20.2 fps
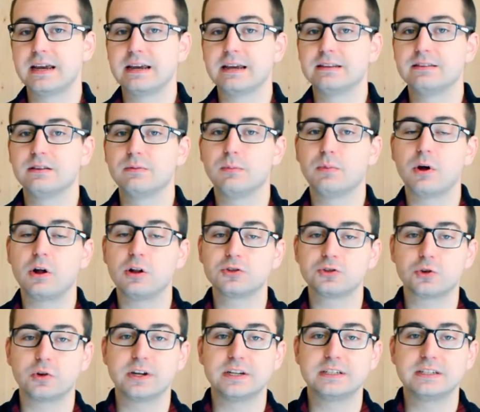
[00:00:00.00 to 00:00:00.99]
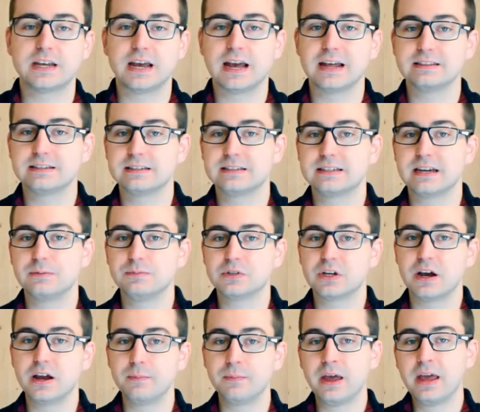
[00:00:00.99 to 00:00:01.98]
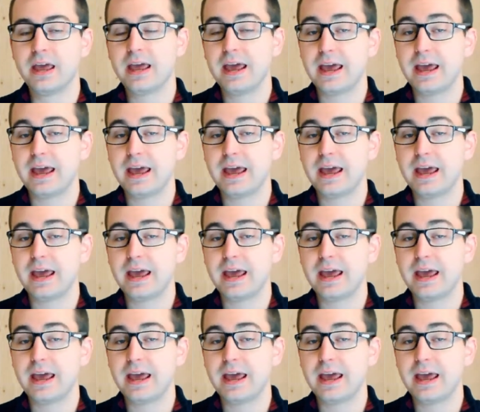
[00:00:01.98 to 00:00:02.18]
and the ball joint at the same time.